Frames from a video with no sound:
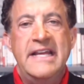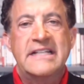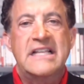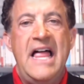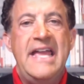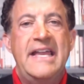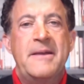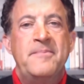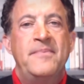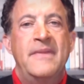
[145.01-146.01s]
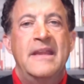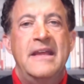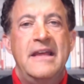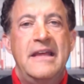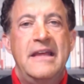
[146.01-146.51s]
It's like
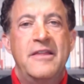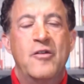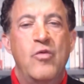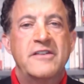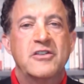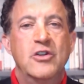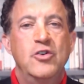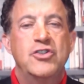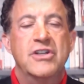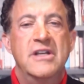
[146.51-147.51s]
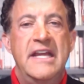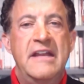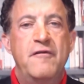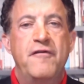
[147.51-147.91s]
the resolution in